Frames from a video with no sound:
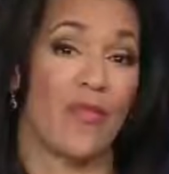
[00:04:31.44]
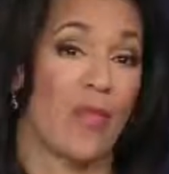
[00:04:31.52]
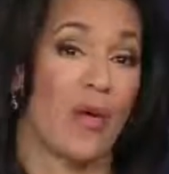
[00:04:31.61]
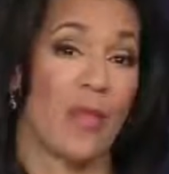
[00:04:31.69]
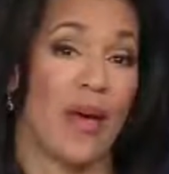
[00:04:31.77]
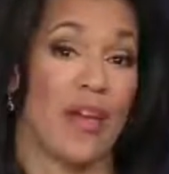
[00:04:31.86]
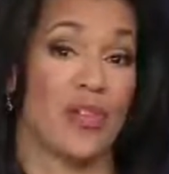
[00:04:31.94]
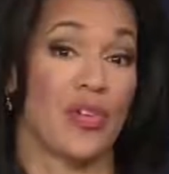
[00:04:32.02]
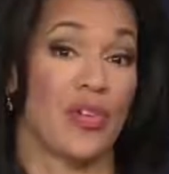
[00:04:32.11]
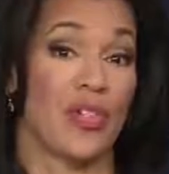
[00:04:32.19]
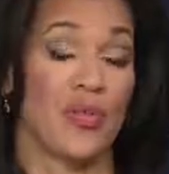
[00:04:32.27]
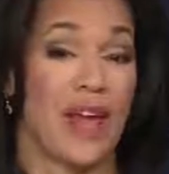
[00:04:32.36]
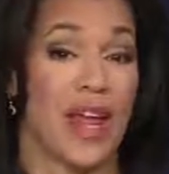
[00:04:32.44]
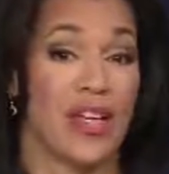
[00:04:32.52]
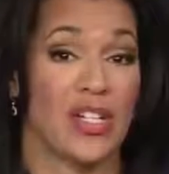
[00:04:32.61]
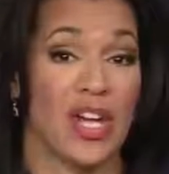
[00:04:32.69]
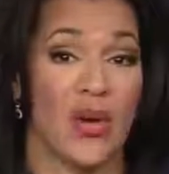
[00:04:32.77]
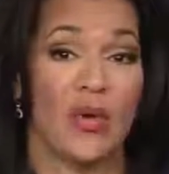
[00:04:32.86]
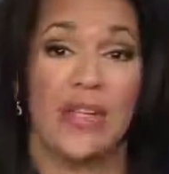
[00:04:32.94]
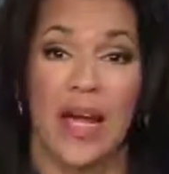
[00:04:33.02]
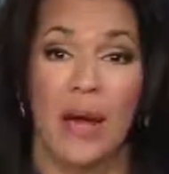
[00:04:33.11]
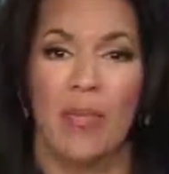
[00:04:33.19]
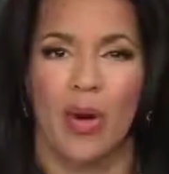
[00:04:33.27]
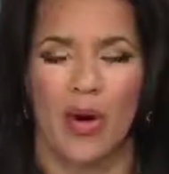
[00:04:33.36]
now, former ambassador to NATO,
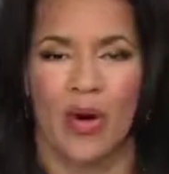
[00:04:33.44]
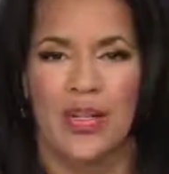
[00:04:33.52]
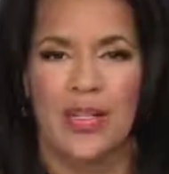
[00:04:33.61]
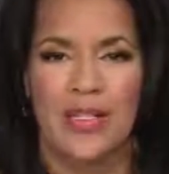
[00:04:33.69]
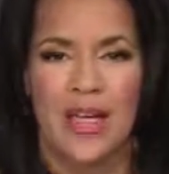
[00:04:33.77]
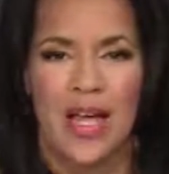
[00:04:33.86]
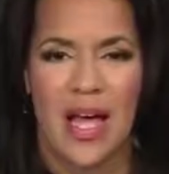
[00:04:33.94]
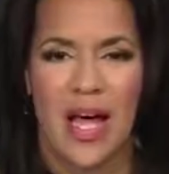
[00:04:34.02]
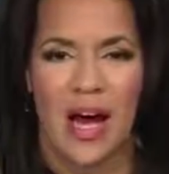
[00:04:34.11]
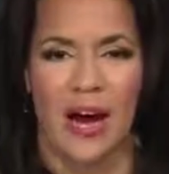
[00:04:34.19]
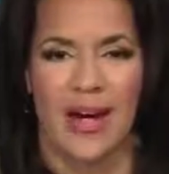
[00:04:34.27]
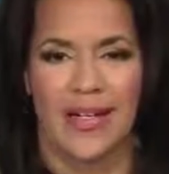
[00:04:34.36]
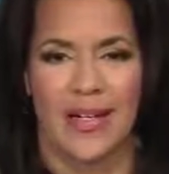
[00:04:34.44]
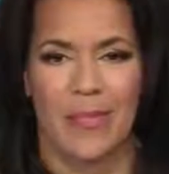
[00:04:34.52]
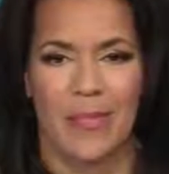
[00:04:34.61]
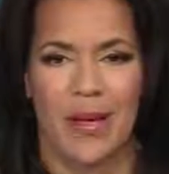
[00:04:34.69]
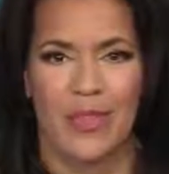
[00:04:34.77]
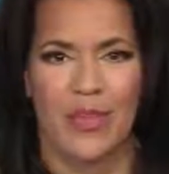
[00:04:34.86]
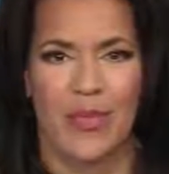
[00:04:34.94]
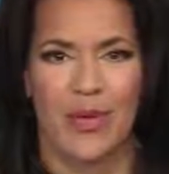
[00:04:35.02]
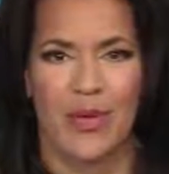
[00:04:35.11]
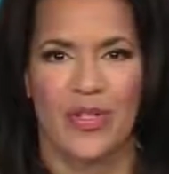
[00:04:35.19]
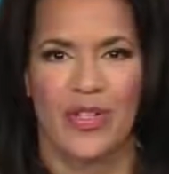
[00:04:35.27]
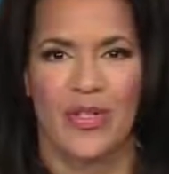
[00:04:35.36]
Nick Burns. All right, Ambassador
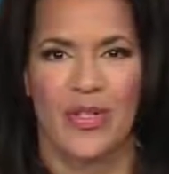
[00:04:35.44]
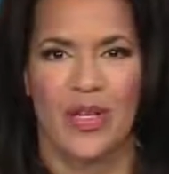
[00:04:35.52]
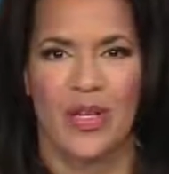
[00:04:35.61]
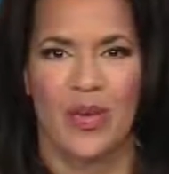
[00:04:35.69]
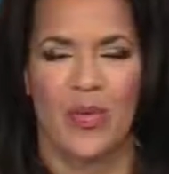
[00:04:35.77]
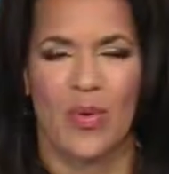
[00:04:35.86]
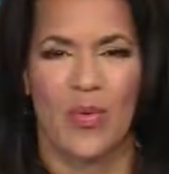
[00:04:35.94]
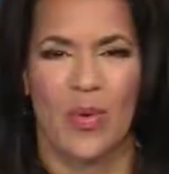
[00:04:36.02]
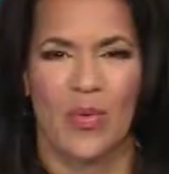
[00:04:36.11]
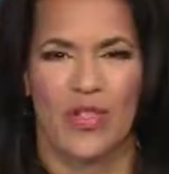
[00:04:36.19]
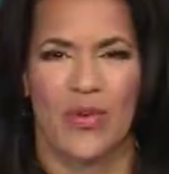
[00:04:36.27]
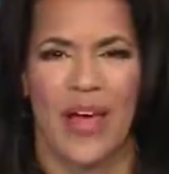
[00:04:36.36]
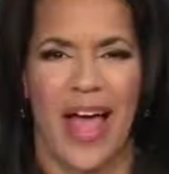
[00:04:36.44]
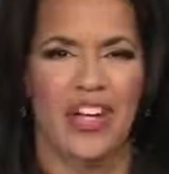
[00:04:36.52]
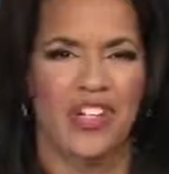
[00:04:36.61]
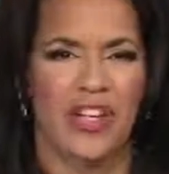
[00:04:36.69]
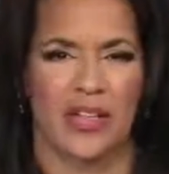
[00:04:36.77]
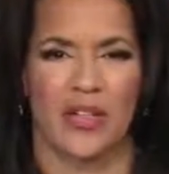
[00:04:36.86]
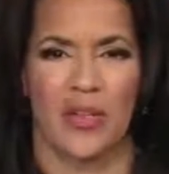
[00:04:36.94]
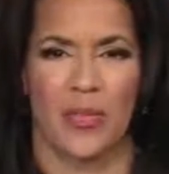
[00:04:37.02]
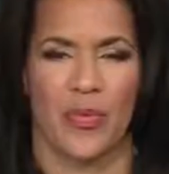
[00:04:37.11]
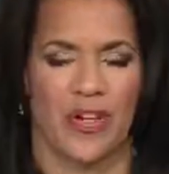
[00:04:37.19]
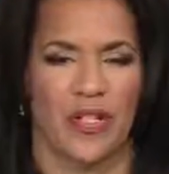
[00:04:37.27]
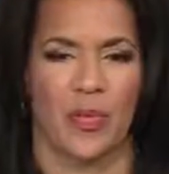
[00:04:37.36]
Burns, good to see you. What, what was your reaction to
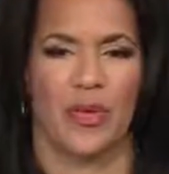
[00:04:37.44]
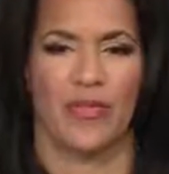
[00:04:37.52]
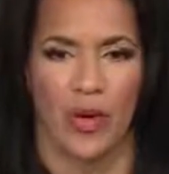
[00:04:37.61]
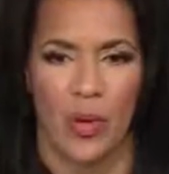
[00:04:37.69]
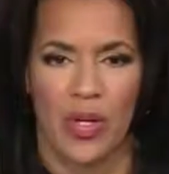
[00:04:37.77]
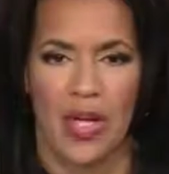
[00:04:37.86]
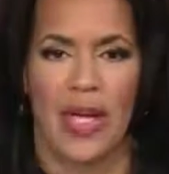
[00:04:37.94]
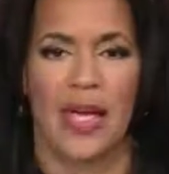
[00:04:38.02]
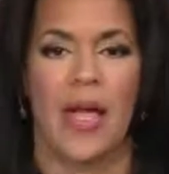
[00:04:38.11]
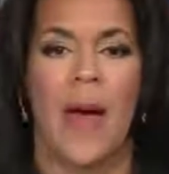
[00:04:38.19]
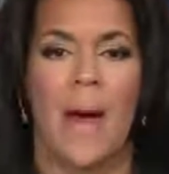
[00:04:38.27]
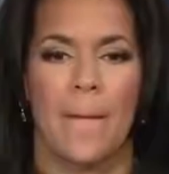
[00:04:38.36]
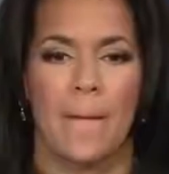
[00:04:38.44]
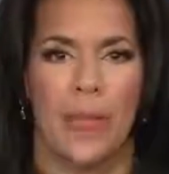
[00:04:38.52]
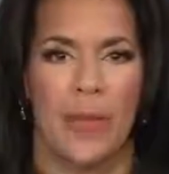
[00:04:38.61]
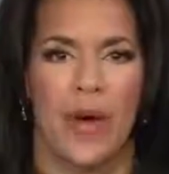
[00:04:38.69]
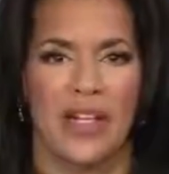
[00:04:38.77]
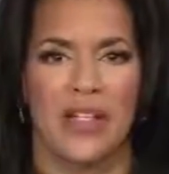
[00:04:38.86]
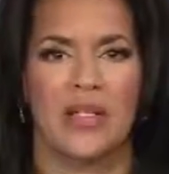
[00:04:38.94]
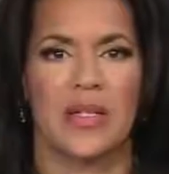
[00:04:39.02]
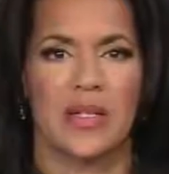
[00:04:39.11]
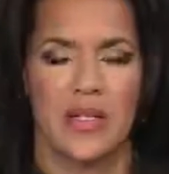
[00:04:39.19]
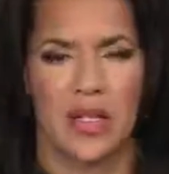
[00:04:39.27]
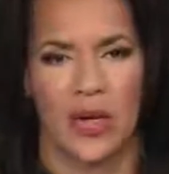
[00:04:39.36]
the president revoking
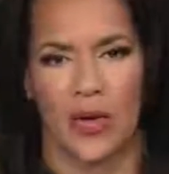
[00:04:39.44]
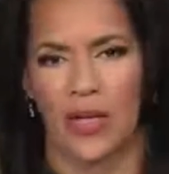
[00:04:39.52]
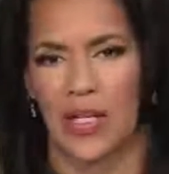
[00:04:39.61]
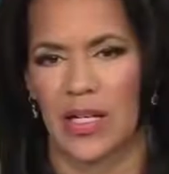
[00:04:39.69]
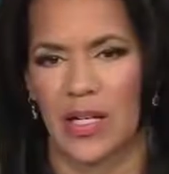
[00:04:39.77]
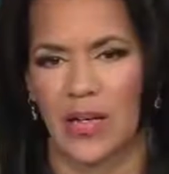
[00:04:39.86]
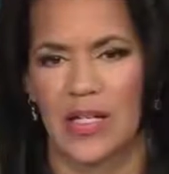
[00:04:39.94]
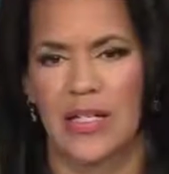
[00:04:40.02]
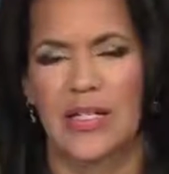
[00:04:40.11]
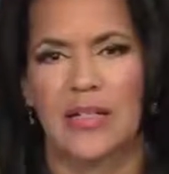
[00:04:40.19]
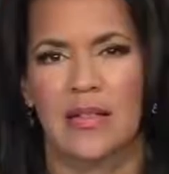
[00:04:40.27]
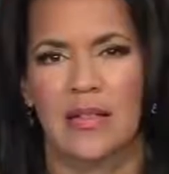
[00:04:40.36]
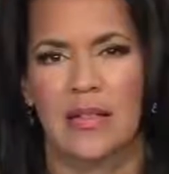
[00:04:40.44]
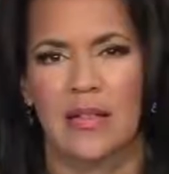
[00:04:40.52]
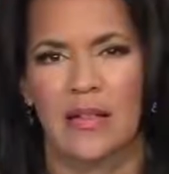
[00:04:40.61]
Brennan's security clearance?